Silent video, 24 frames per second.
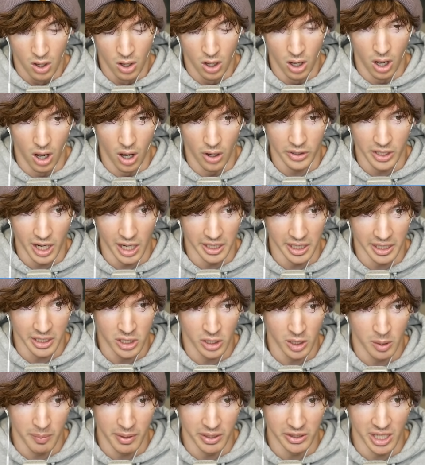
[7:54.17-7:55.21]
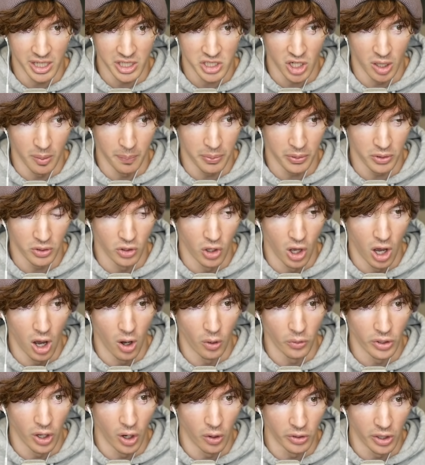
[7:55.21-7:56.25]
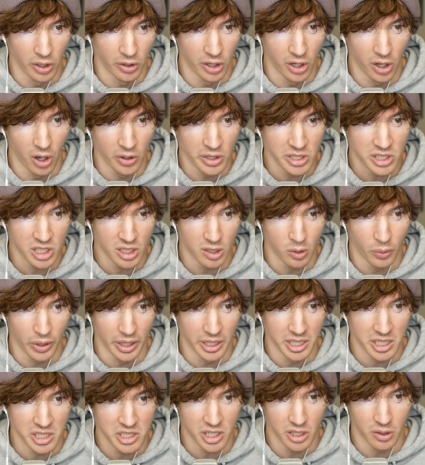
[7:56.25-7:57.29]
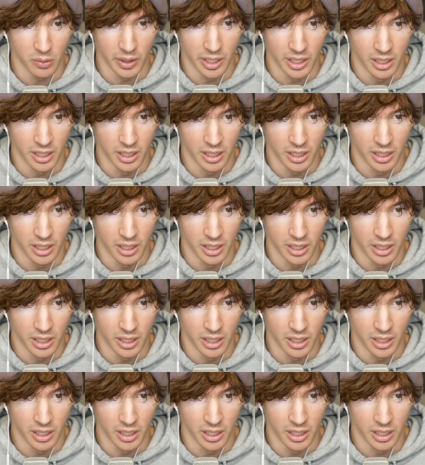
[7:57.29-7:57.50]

Oh god, I could have made that jump. No, no, no, no, he's gonna win, he's gonna